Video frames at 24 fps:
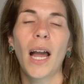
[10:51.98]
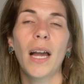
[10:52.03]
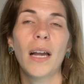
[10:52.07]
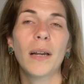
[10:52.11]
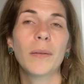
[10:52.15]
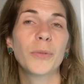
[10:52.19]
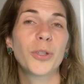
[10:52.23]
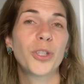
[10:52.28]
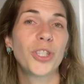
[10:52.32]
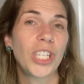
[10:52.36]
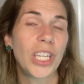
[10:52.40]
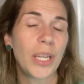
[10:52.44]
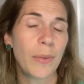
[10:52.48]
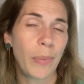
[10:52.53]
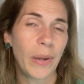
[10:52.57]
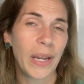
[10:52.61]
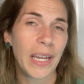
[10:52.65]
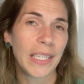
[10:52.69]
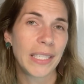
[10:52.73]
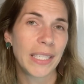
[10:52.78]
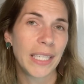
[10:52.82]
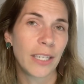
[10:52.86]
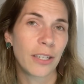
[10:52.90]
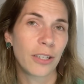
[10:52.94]
Sheet
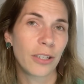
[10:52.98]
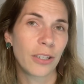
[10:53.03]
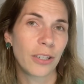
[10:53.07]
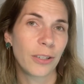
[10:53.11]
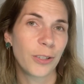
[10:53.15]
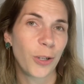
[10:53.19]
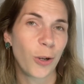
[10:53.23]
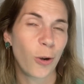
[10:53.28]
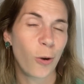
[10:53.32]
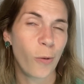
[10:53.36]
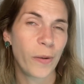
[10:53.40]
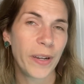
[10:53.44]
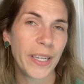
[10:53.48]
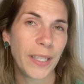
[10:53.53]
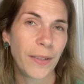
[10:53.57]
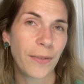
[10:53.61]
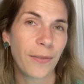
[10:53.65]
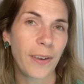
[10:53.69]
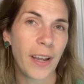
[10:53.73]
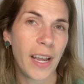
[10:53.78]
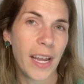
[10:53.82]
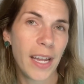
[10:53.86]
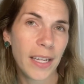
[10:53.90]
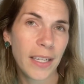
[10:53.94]
pan dinners are always
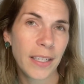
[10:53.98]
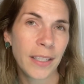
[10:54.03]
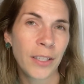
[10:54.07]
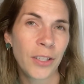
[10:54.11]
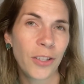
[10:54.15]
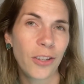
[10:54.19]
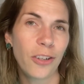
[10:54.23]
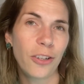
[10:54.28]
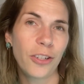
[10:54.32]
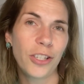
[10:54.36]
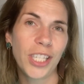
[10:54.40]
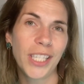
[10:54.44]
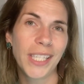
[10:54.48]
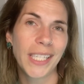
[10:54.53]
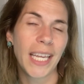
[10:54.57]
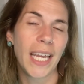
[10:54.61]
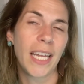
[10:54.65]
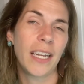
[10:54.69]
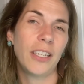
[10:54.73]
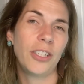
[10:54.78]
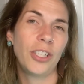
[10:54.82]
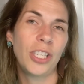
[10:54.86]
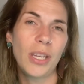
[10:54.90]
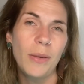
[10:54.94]
fun. So you just get
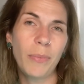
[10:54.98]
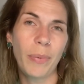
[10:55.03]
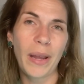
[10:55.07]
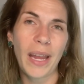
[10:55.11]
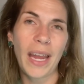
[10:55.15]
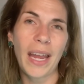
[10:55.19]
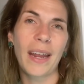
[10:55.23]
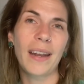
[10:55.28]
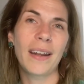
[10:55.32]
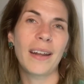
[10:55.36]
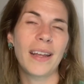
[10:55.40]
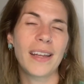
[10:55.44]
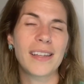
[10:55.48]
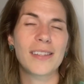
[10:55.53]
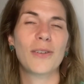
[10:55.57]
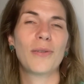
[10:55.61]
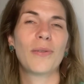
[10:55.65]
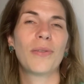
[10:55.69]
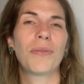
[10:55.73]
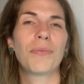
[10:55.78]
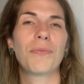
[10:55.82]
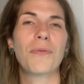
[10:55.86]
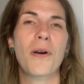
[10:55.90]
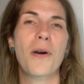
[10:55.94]
a sheet pan and you
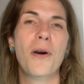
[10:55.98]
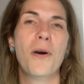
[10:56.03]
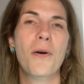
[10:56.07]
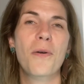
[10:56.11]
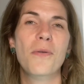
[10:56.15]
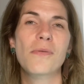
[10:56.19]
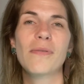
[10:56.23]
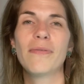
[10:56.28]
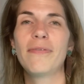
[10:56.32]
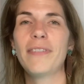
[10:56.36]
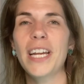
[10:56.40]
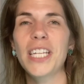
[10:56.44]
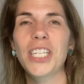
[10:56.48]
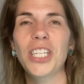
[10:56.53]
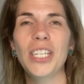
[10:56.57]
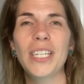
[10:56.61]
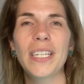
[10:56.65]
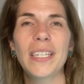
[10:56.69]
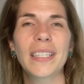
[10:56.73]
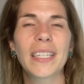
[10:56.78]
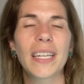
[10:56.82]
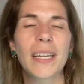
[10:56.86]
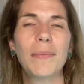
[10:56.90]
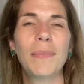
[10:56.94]
throw
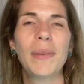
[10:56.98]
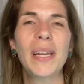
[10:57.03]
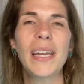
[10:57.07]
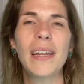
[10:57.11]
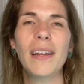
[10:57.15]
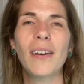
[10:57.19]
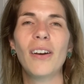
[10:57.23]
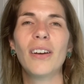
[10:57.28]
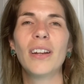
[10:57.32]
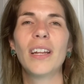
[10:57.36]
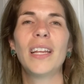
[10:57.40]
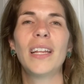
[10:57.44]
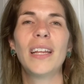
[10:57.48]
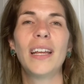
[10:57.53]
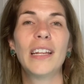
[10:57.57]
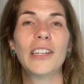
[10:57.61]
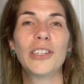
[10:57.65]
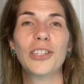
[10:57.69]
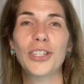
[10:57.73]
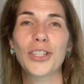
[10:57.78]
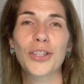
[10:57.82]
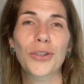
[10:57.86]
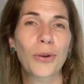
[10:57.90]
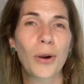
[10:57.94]
veggies and meat on it and
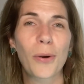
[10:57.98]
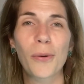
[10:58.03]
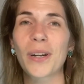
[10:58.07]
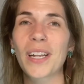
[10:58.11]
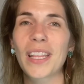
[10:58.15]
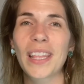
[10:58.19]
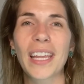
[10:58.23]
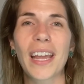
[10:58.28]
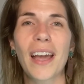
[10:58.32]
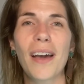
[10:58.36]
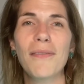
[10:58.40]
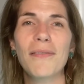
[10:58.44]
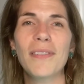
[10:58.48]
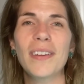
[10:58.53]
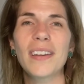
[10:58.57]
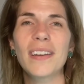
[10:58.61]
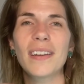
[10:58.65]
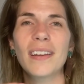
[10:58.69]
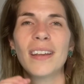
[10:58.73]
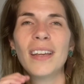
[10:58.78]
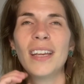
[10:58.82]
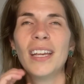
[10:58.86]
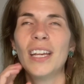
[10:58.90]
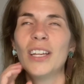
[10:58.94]
just throw it in the
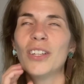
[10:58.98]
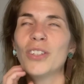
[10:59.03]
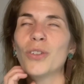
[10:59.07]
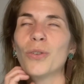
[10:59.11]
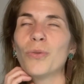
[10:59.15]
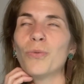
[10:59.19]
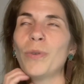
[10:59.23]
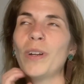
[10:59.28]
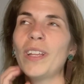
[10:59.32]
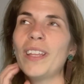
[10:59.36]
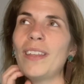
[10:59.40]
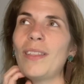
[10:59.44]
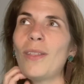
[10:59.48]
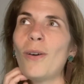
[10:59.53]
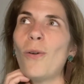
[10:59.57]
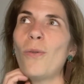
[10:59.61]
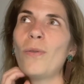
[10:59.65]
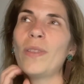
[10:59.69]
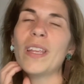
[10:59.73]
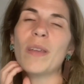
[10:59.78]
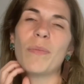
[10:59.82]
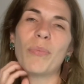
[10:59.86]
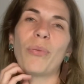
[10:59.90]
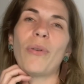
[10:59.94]
oven. So really the
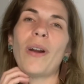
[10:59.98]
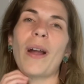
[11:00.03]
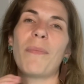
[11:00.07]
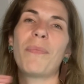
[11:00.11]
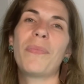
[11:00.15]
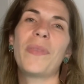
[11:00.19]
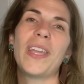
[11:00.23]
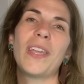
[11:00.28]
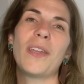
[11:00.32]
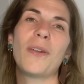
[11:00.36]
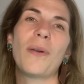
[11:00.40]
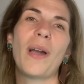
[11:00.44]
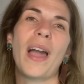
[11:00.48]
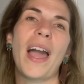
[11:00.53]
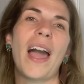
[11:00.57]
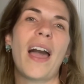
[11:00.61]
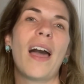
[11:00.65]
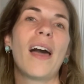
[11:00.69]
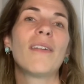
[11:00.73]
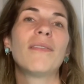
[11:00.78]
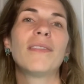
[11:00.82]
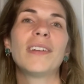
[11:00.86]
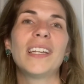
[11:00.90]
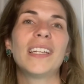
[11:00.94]
only prep that you
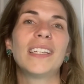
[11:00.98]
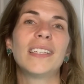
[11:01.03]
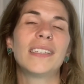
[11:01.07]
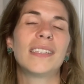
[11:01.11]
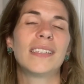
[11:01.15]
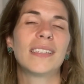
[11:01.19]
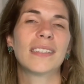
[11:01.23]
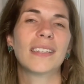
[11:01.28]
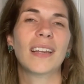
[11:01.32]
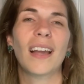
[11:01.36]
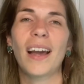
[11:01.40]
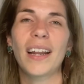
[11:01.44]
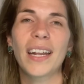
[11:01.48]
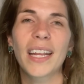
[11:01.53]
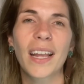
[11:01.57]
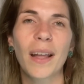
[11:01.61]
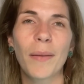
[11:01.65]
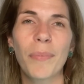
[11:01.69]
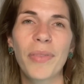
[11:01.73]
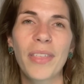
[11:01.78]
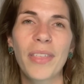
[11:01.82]
have is cutting up